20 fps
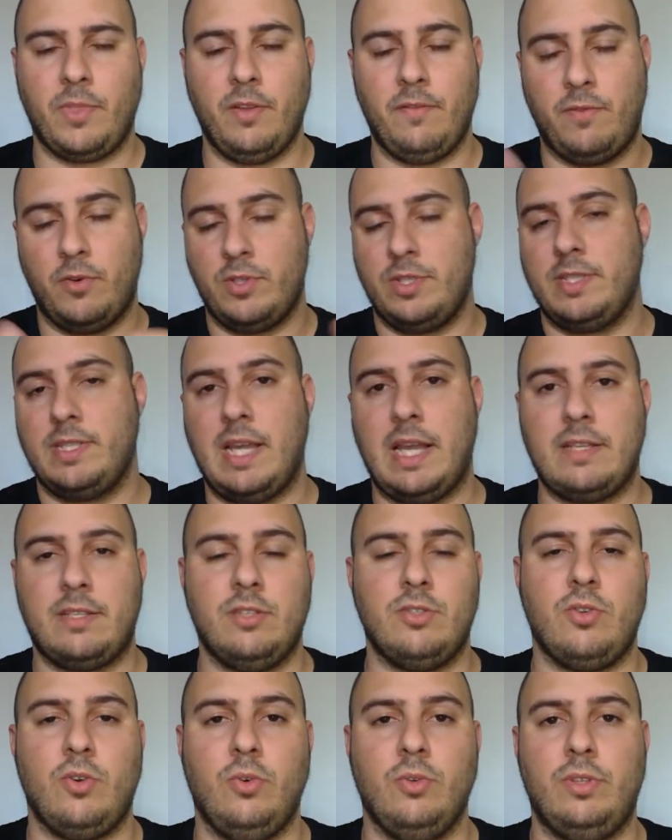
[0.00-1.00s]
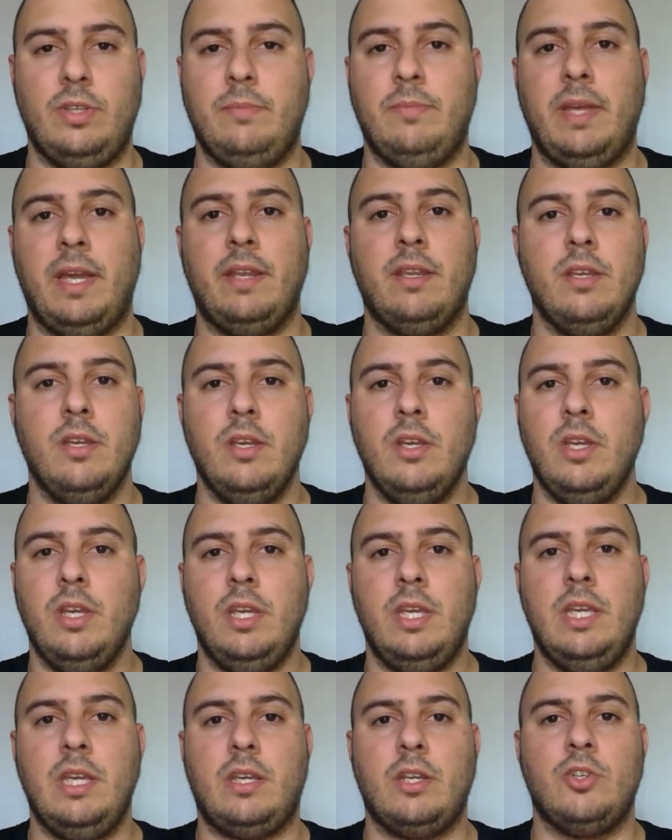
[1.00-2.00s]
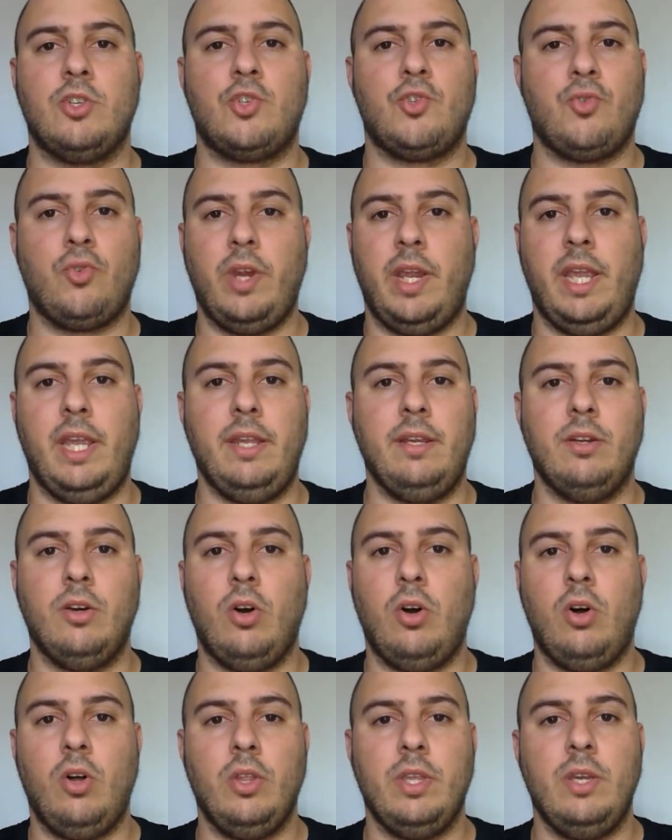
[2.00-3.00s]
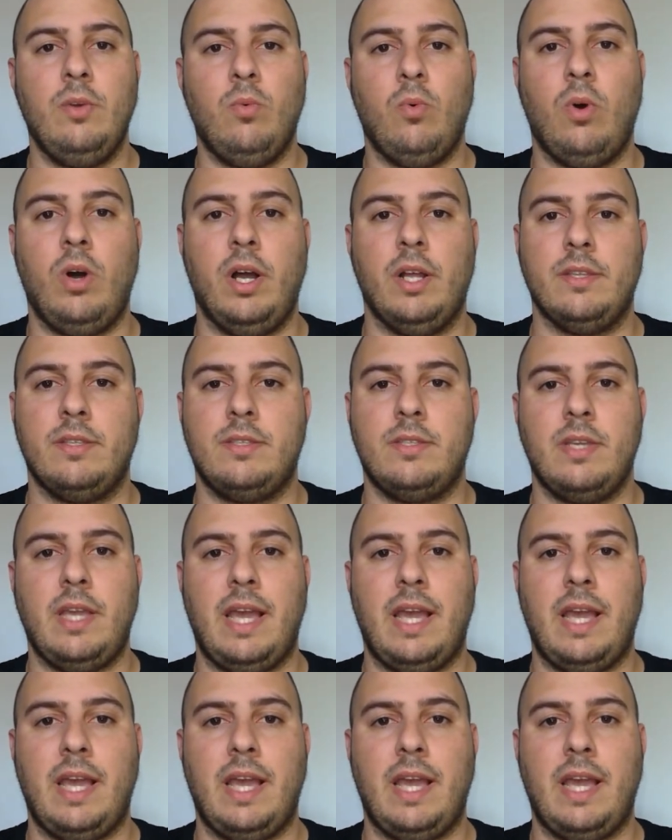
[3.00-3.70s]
first assassin told him that he can train all he wants